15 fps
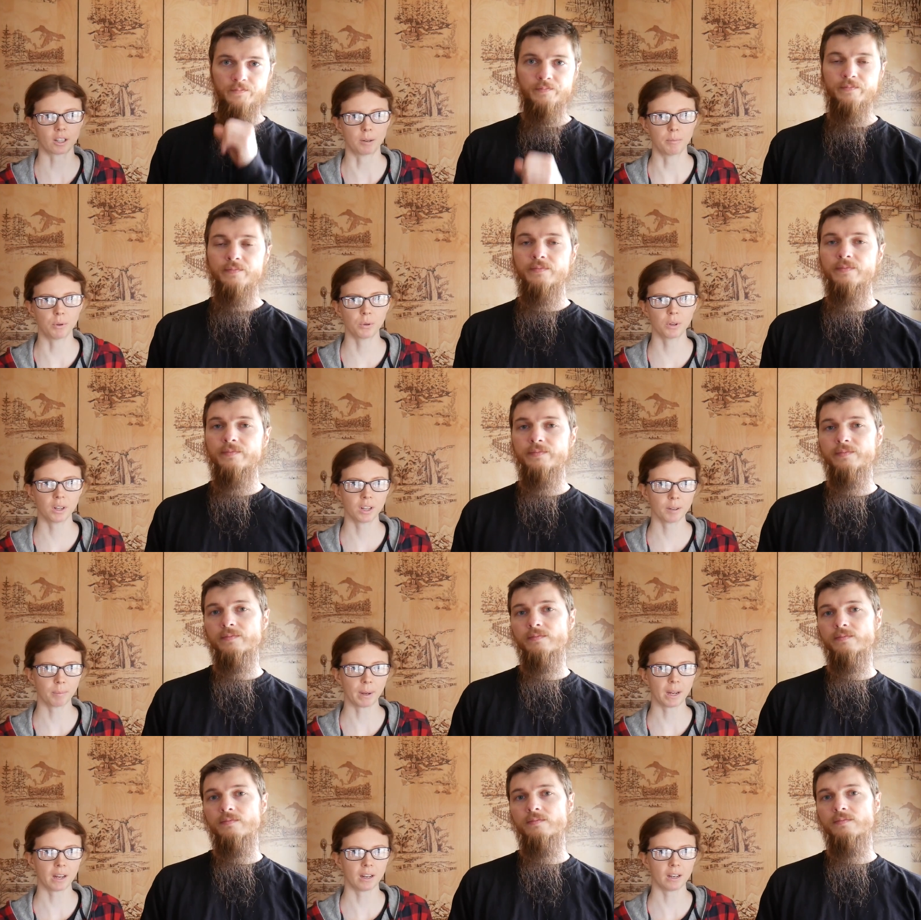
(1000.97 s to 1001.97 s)
Speaker 1: community
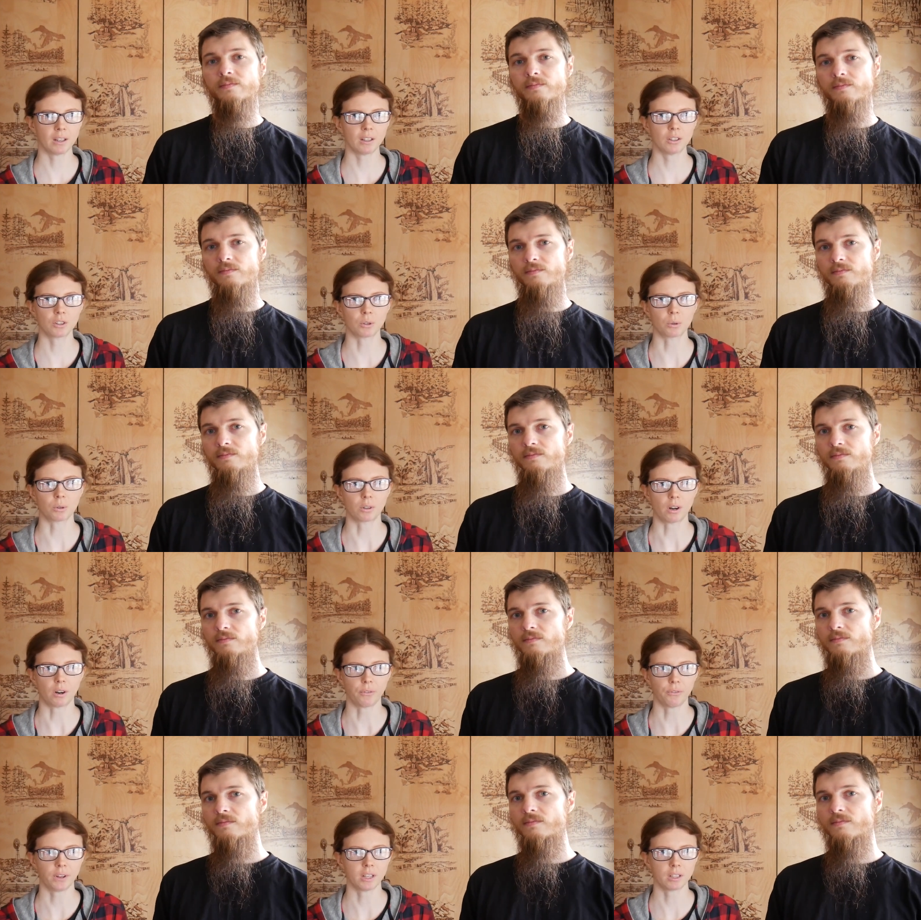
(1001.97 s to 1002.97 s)
page or
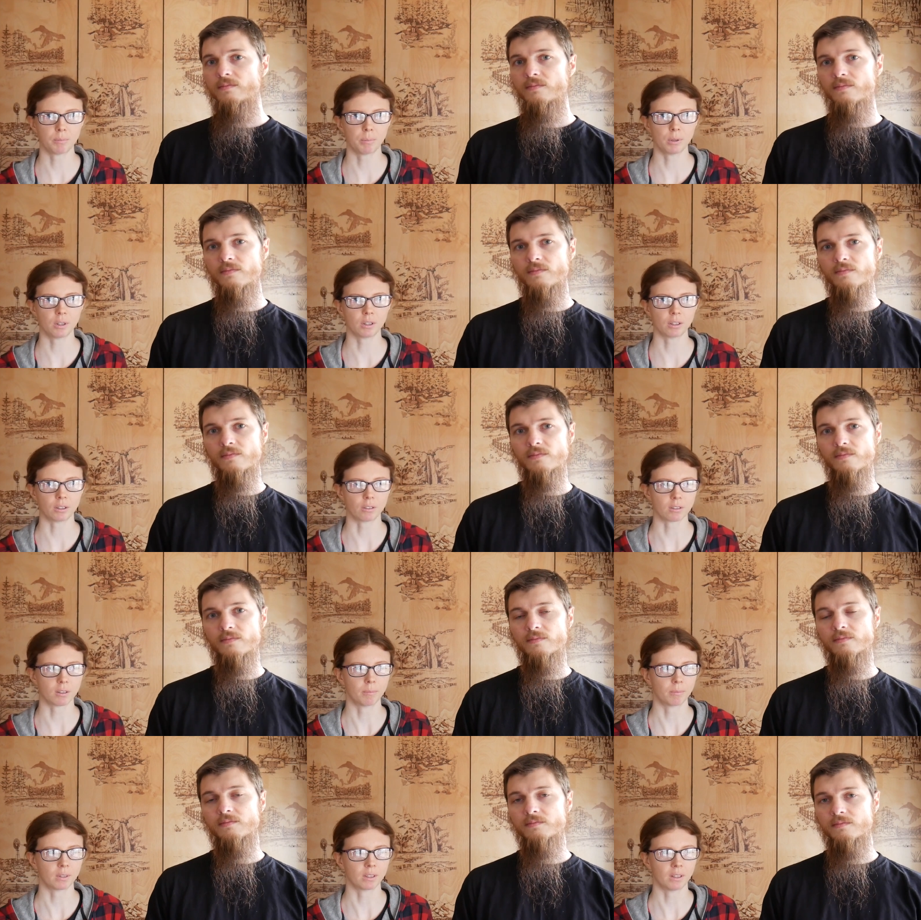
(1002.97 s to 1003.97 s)
our Facebook or
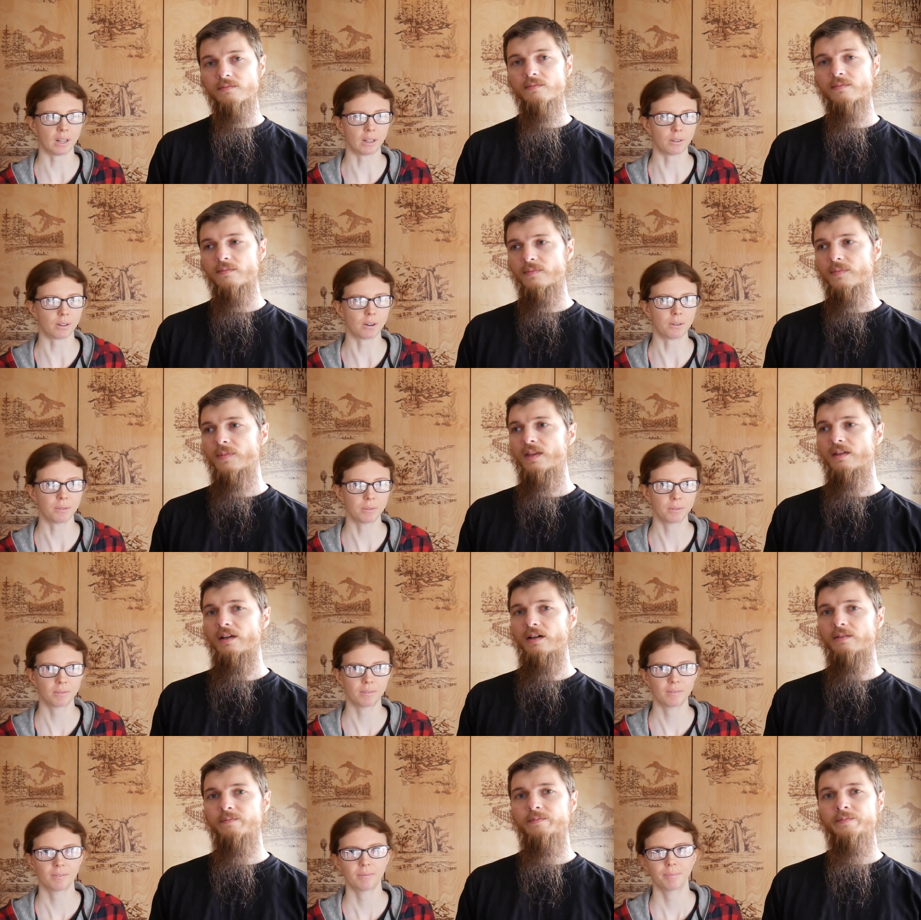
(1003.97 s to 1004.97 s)
something. I don't know.
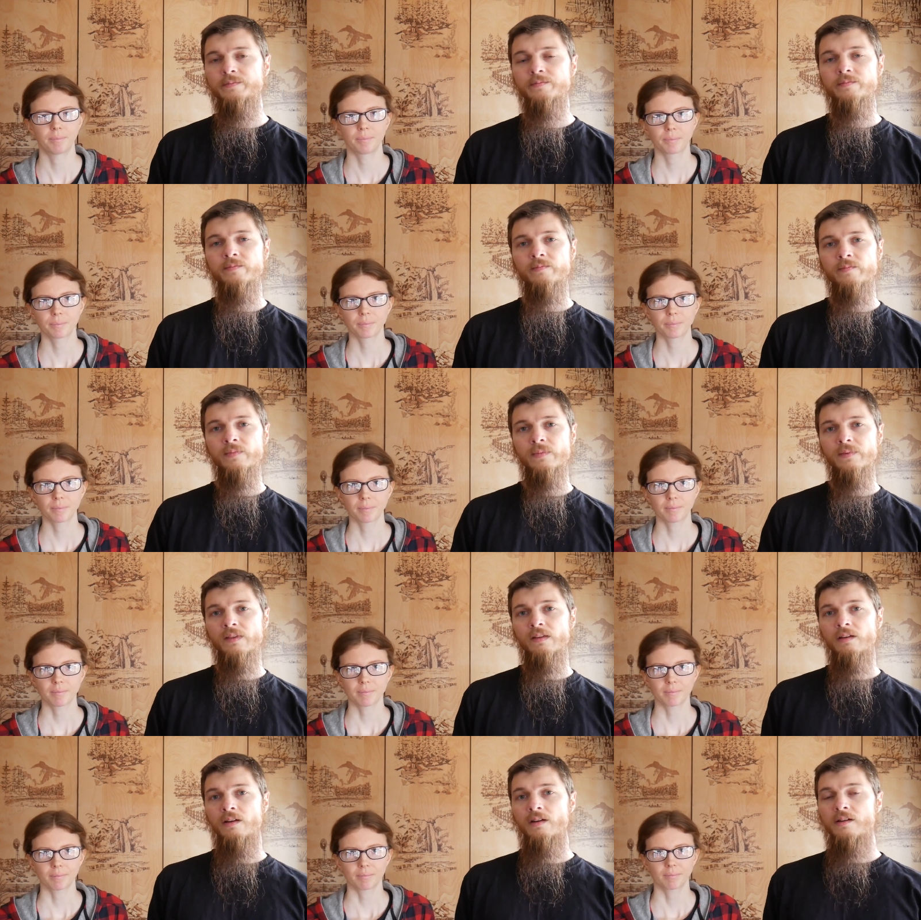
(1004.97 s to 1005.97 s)
Speaker 2: Yeah.
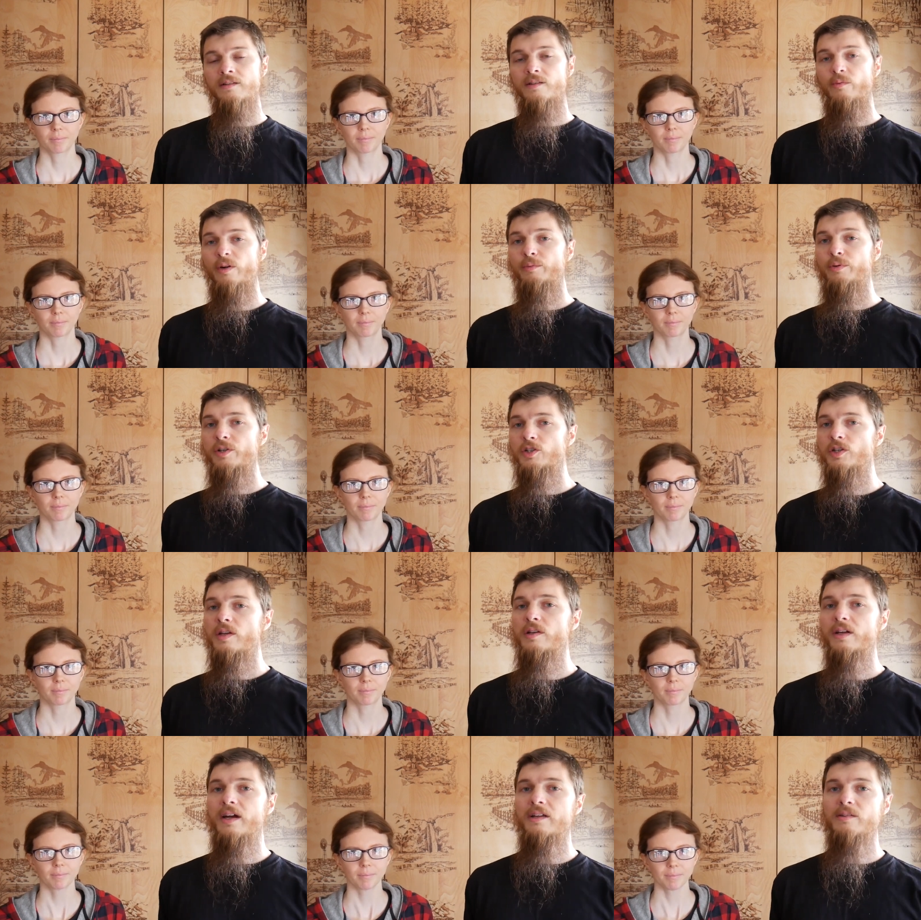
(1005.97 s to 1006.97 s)
So we
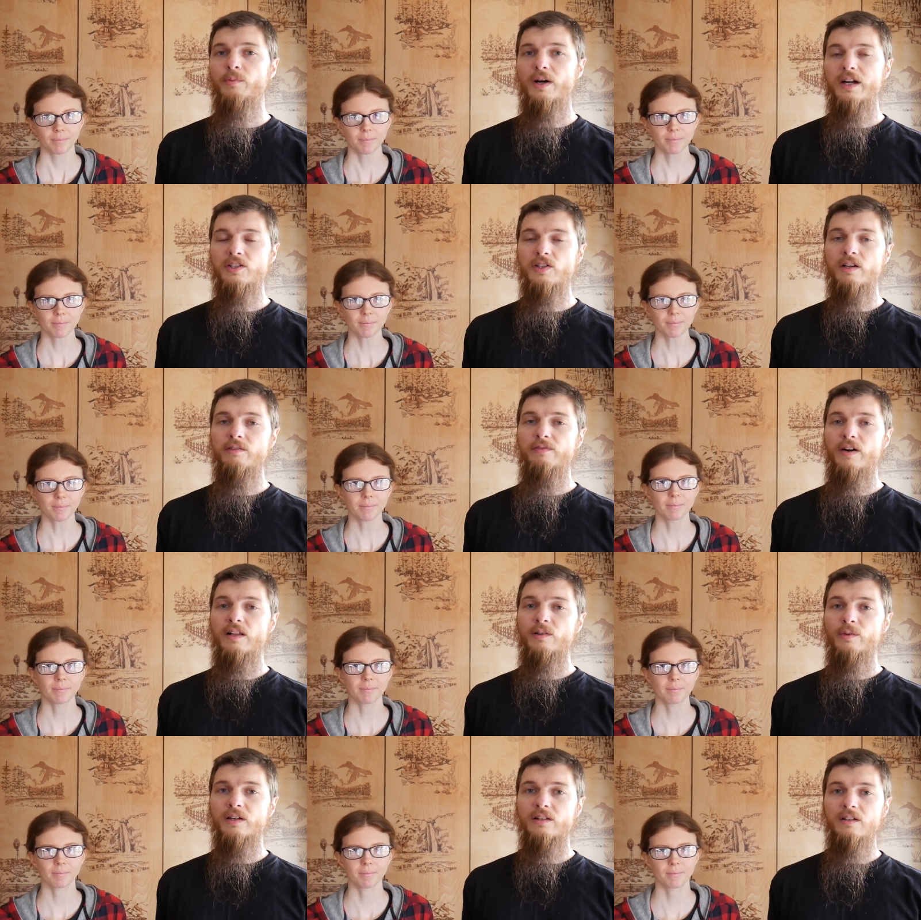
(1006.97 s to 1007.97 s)
appreciate you guys watching and
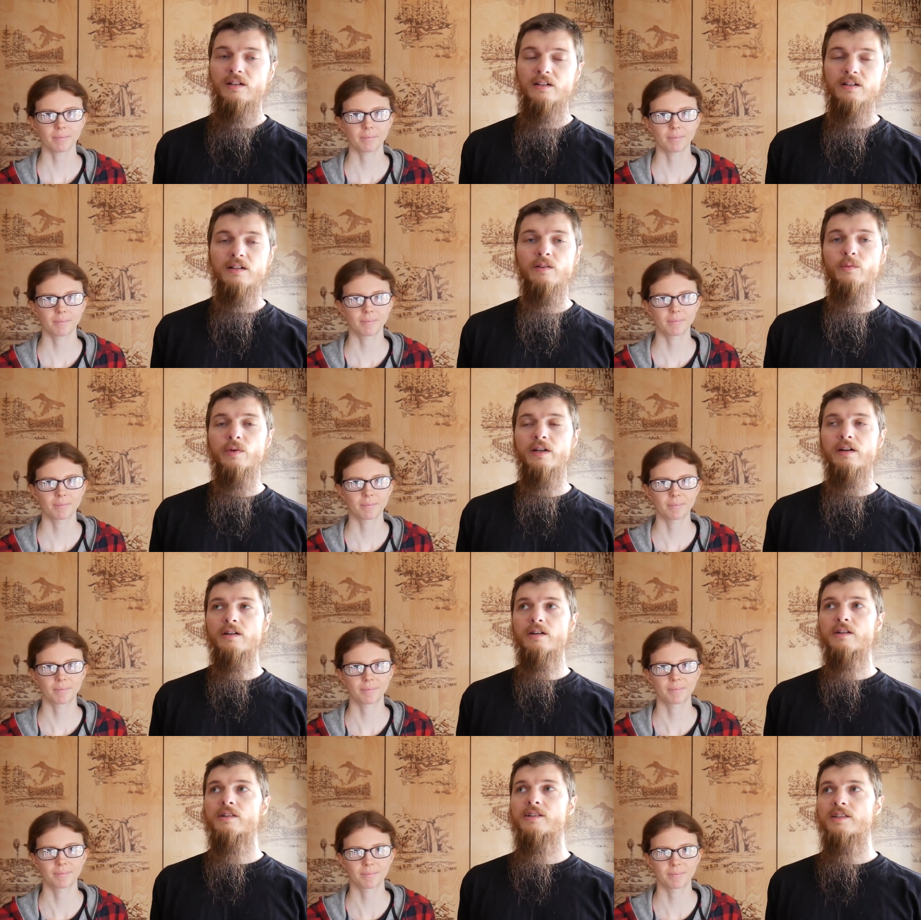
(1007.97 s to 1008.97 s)
following along. We
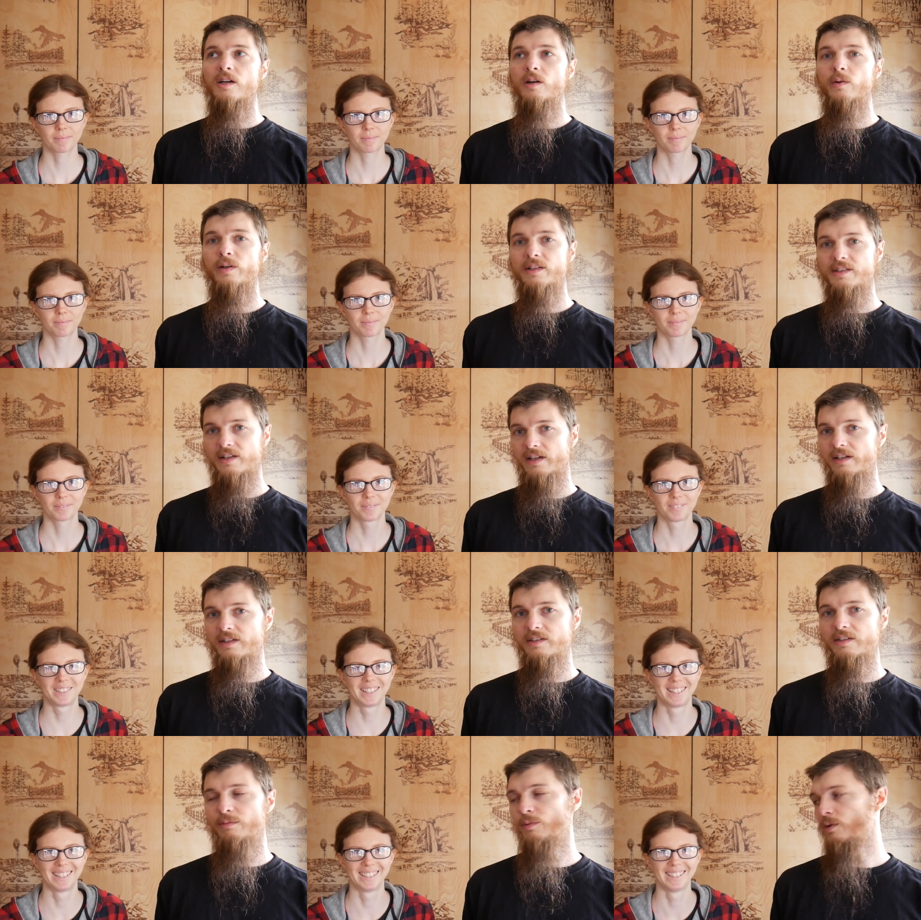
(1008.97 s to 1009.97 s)
are so
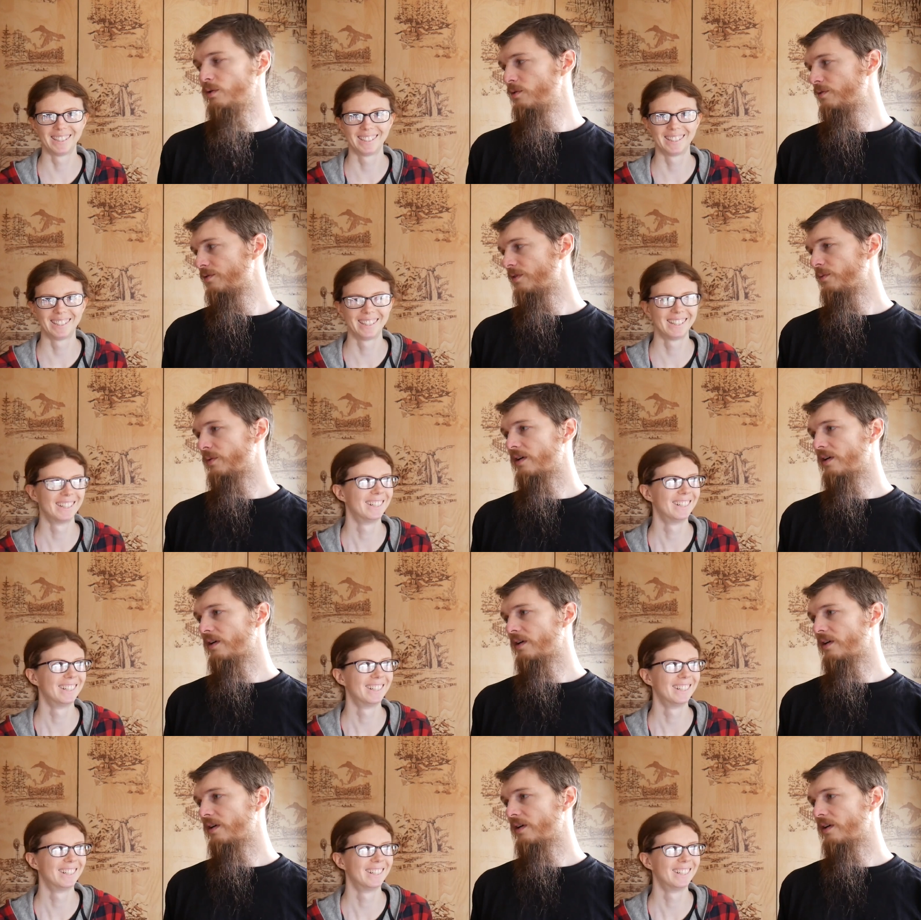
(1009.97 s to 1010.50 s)
excited to move.